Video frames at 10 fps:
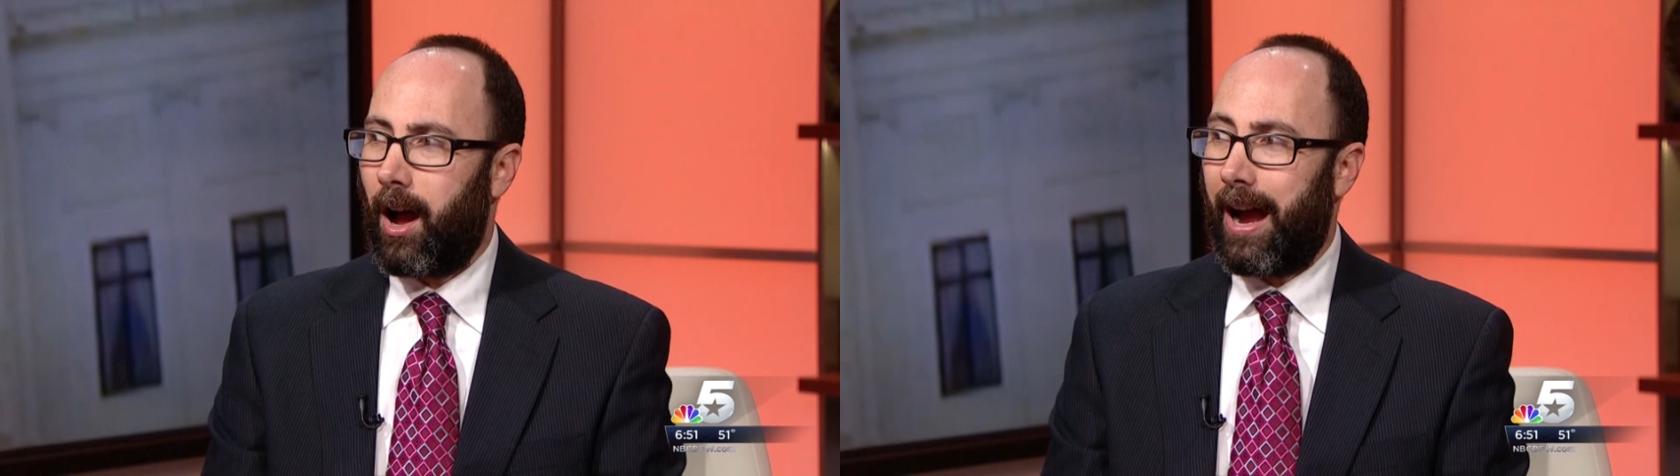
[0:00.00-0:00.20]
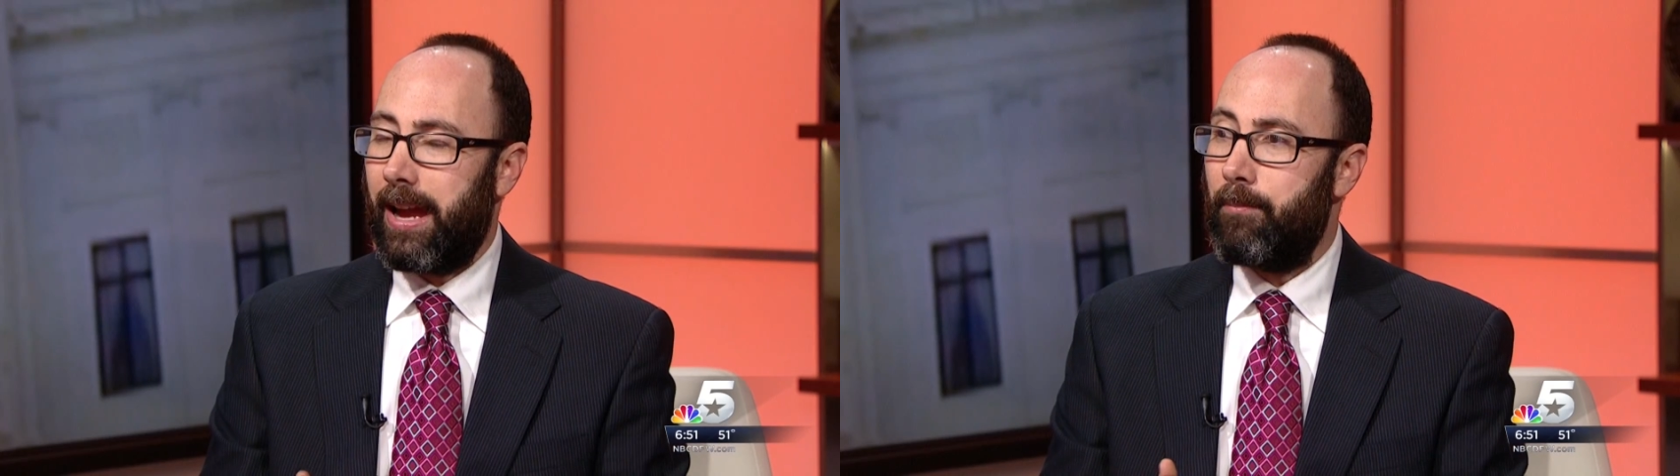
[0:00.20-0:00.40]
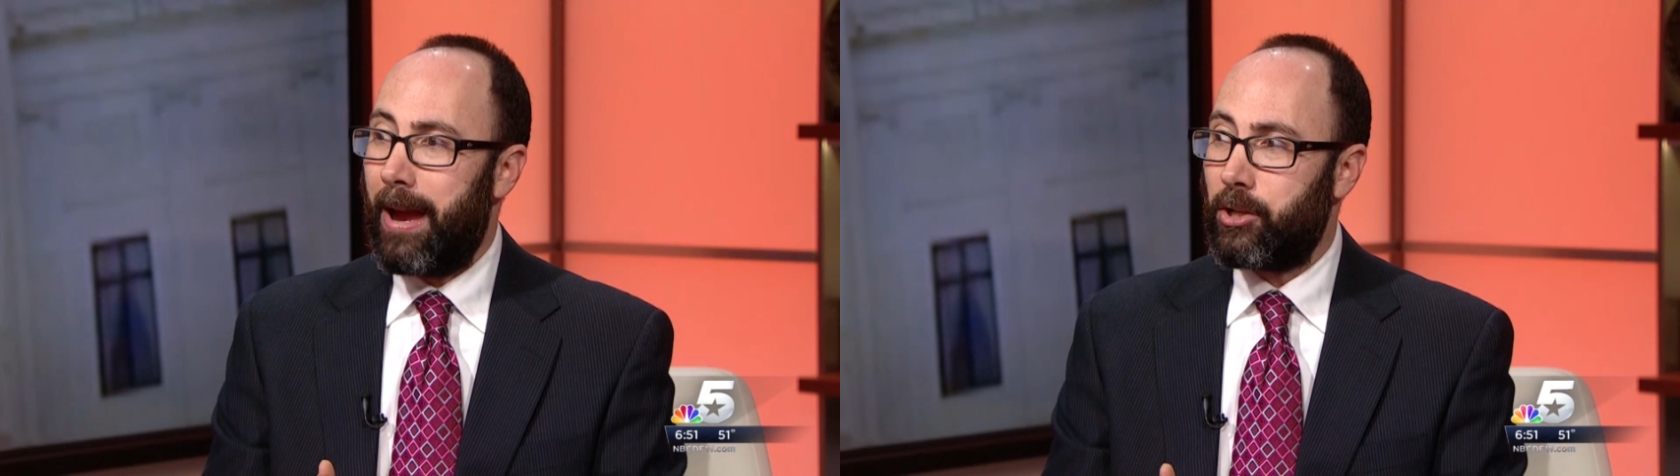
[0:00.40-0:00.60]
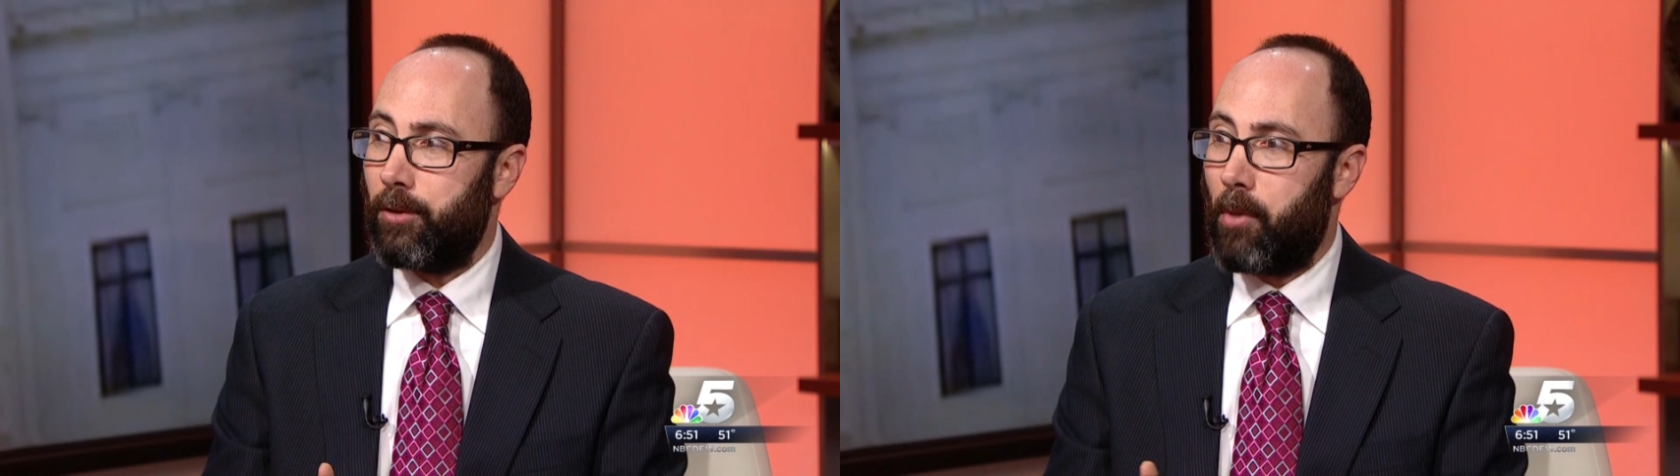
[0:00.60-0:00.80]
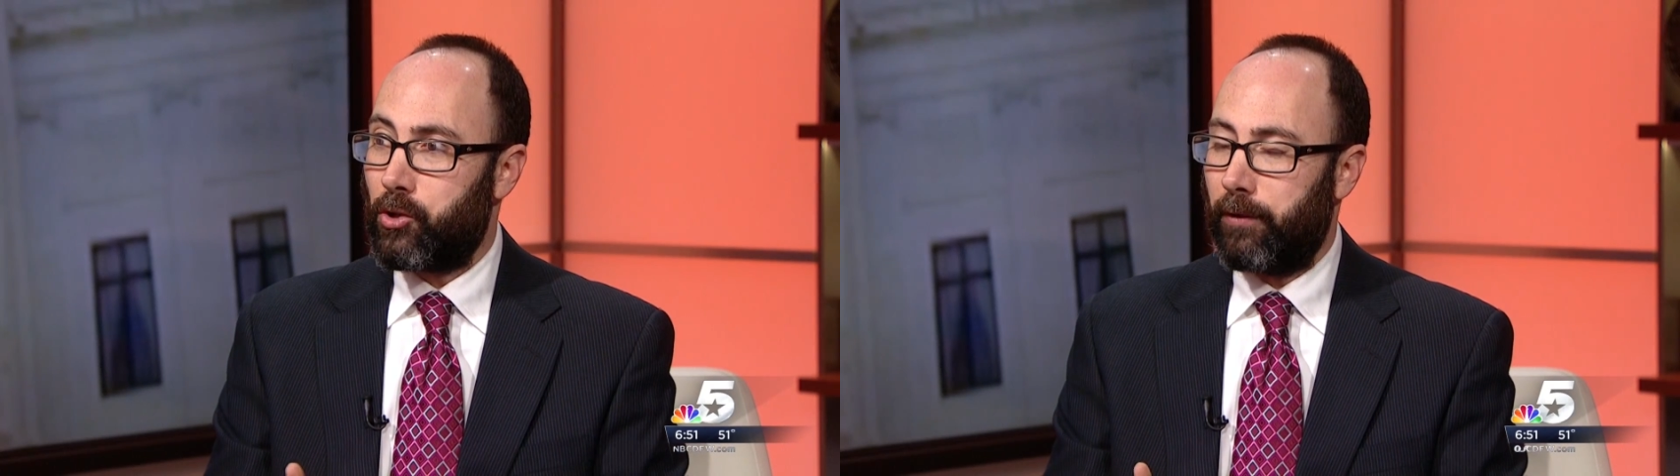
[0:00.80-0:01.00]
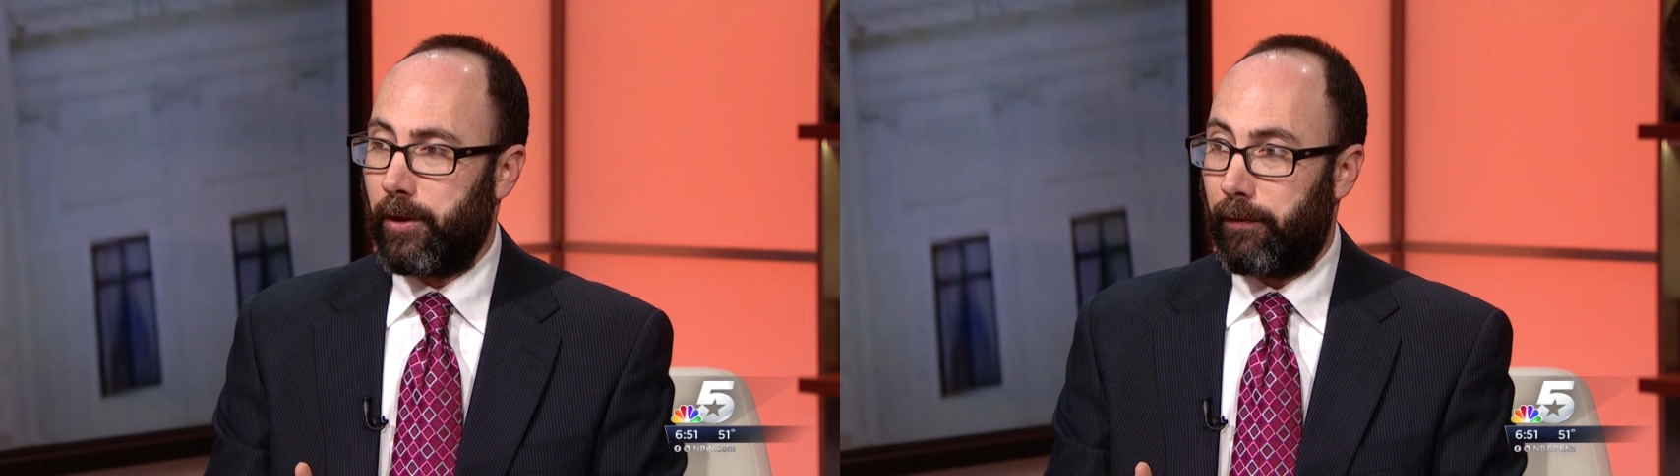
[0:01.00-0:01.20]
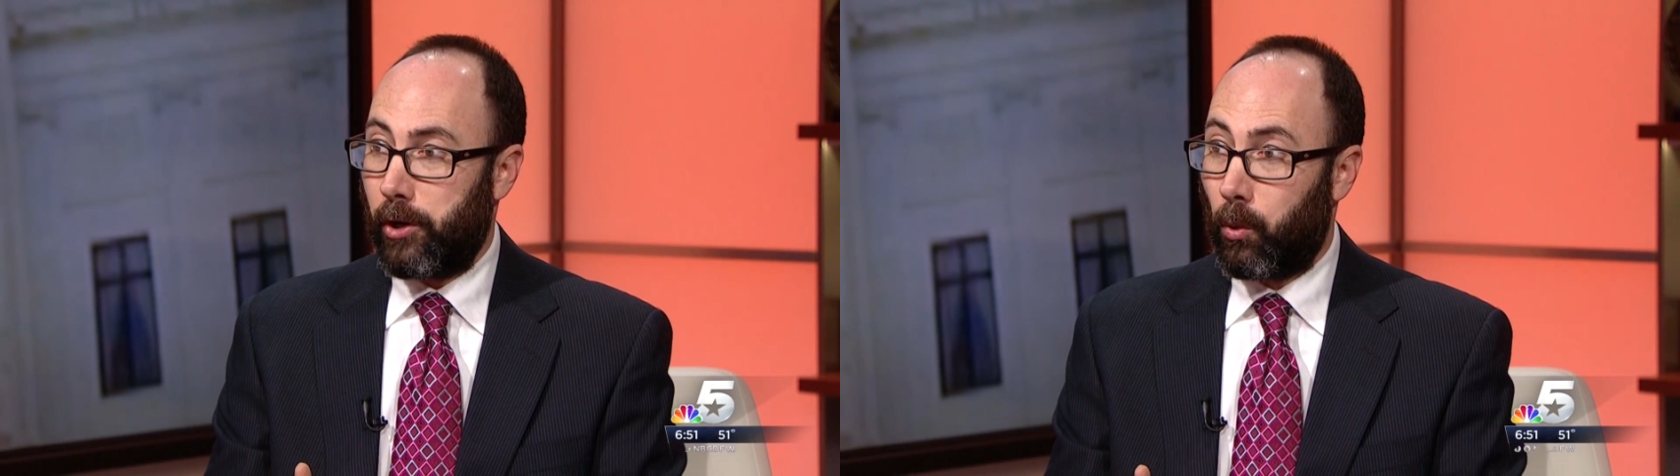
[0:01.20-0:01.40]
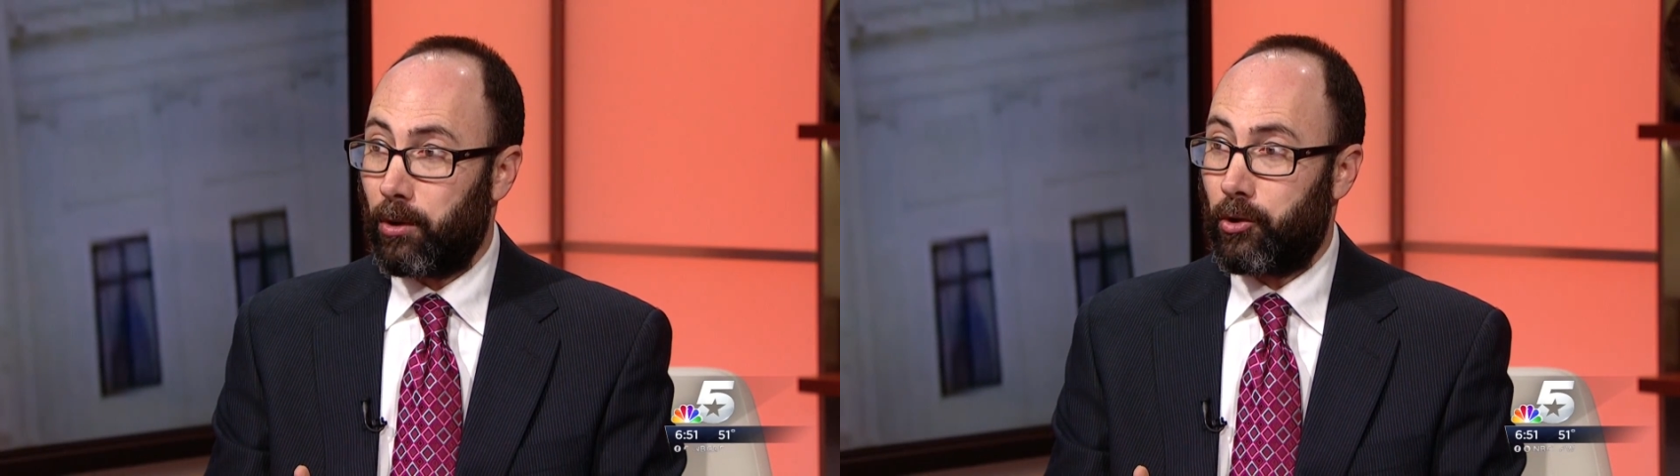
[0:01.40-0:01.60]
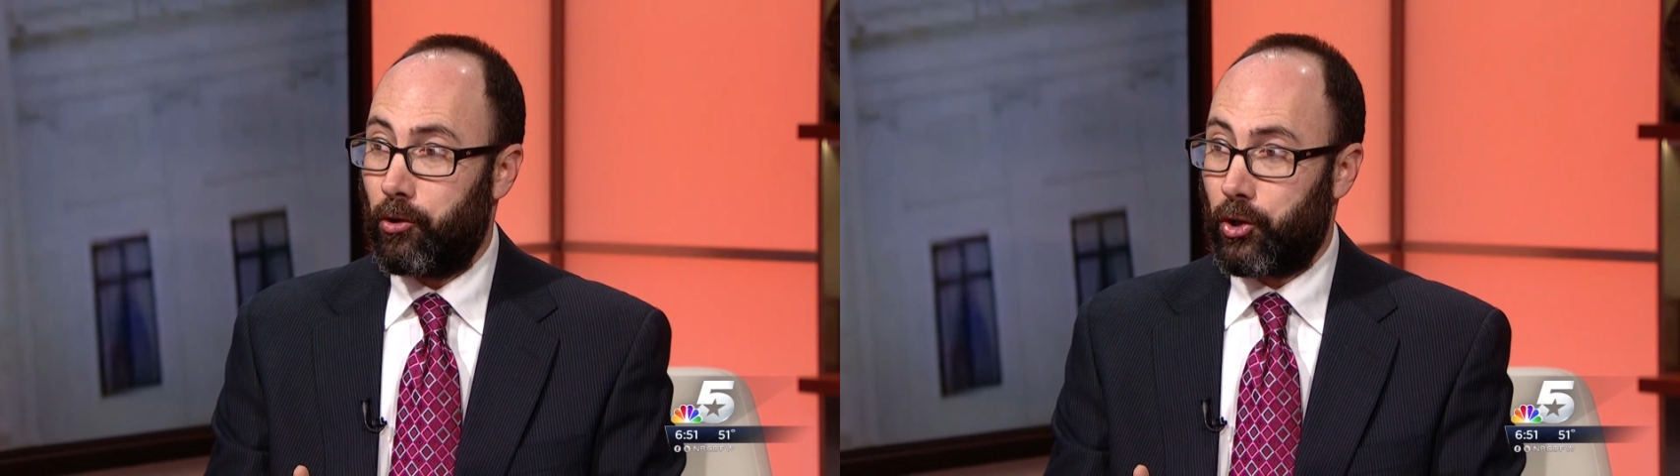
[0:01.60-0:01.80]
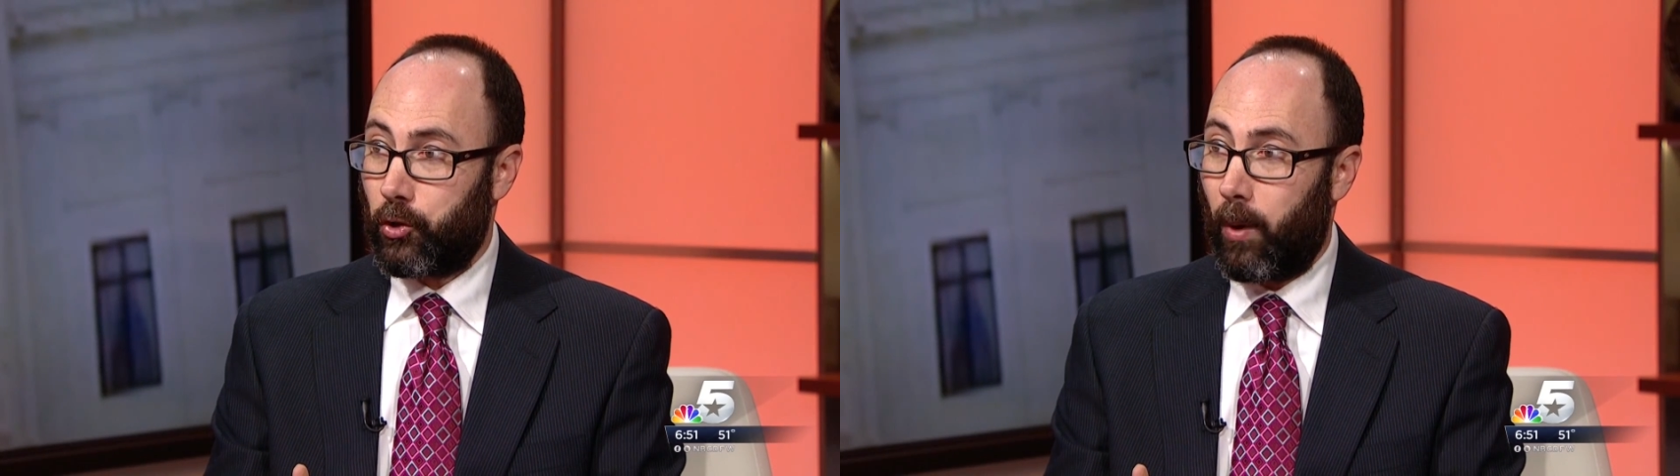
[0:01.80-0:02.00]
I imagine most of your viewers are just